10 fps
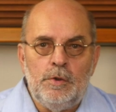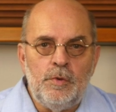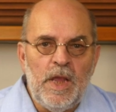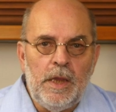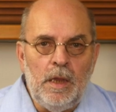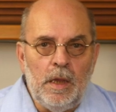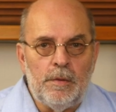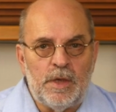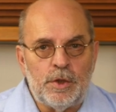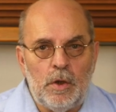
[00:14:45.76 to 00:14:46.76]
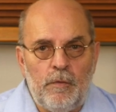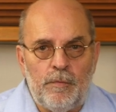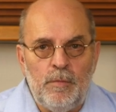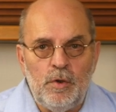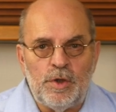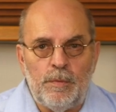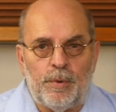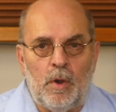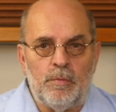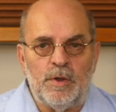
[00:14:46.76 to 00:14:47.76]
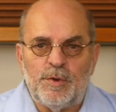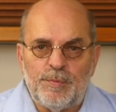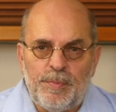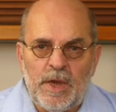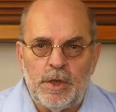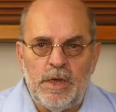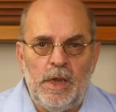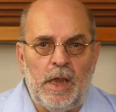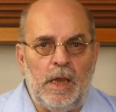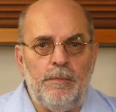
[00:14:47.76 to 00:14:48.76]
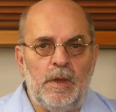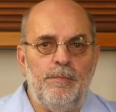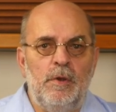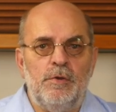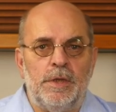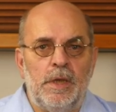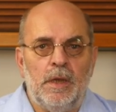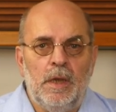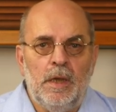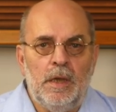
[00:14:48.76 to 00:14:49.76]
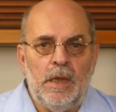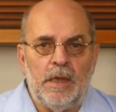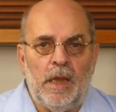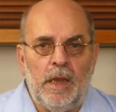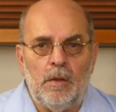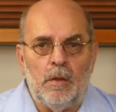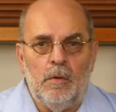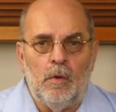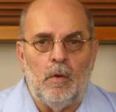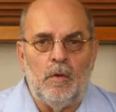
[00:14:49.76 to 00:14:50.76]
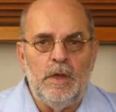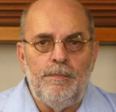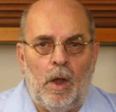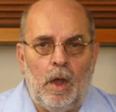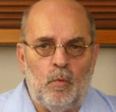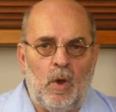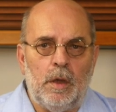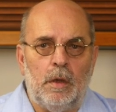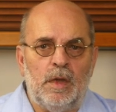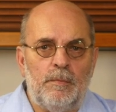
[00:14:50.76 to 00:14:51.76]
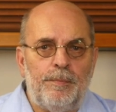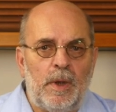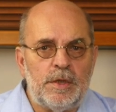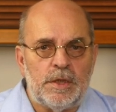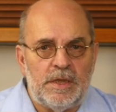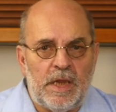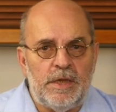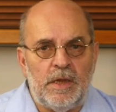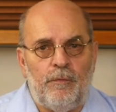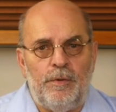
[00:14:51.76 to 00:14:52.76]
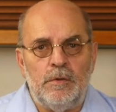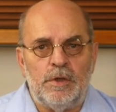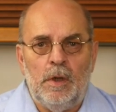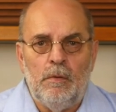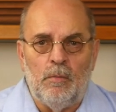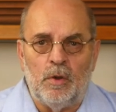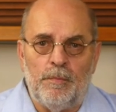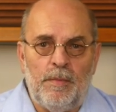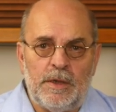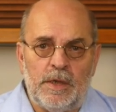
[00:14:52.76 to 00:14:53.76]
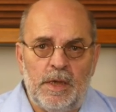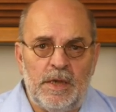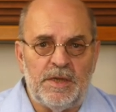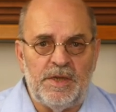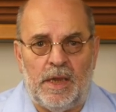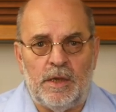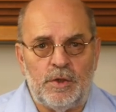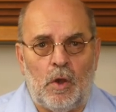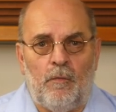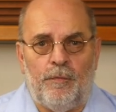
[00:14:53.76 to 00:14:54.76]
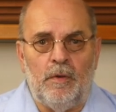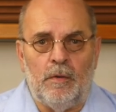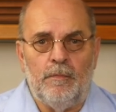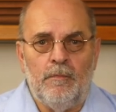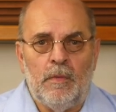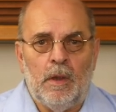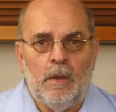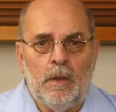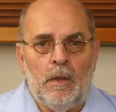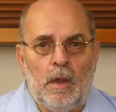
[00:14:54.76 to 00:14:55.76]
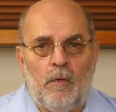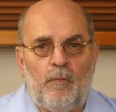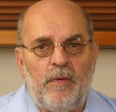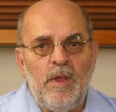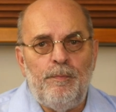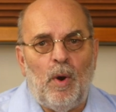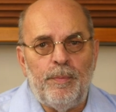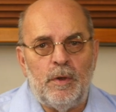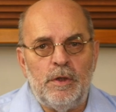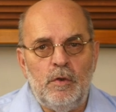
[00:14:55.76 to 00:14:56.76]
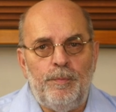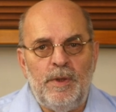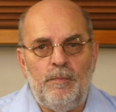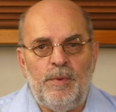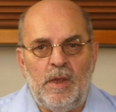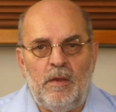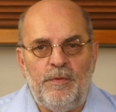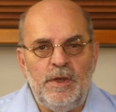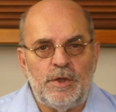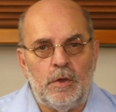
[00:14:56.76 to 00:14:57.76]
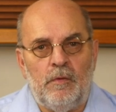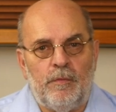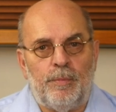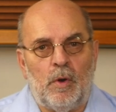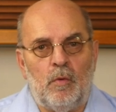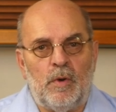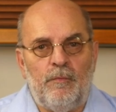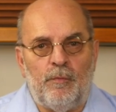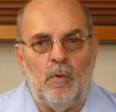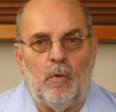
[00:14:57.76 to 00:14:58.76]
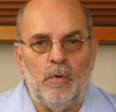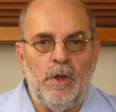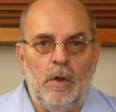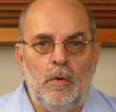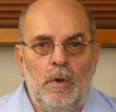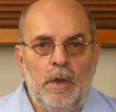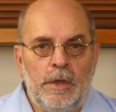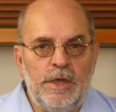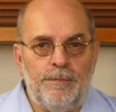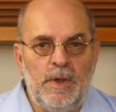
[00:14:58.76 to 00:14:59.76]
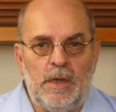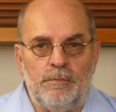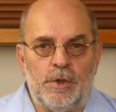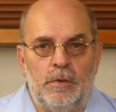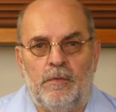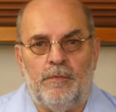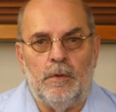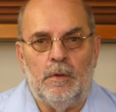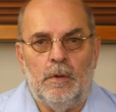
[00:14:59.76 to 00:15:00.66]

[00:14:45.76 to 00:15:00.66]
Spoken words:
Today there are server music programs specially aimed at music that handle all the 100 plus data fields modern metadata taggers offer. A very popular UPnP AV server program for audio is MinimServer.